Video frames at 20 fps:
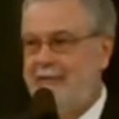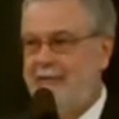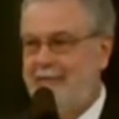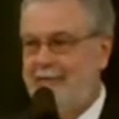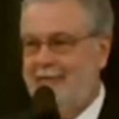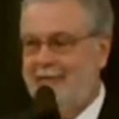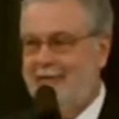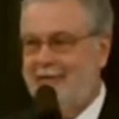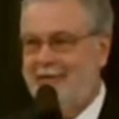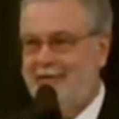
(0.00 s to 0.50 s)

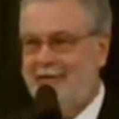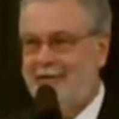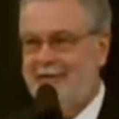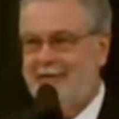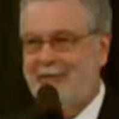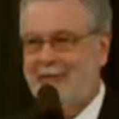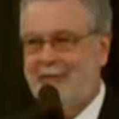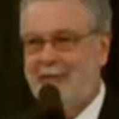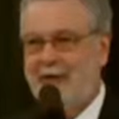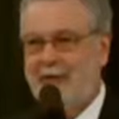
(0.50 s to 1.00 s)
These
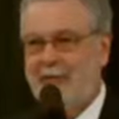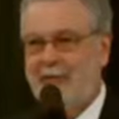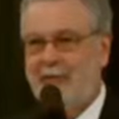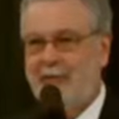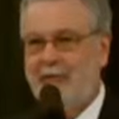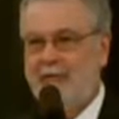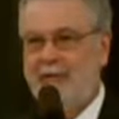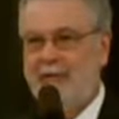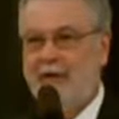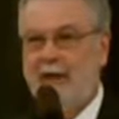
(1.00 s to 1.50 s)
things don't
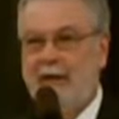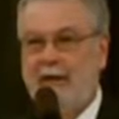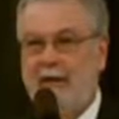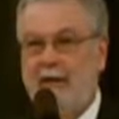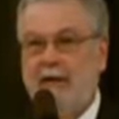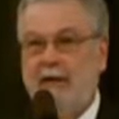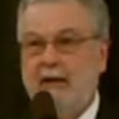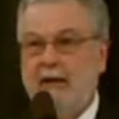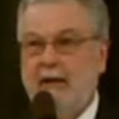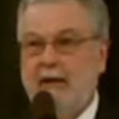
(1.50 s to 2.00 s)
happen
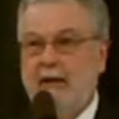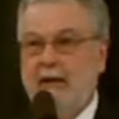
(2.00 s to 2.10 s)
overnight.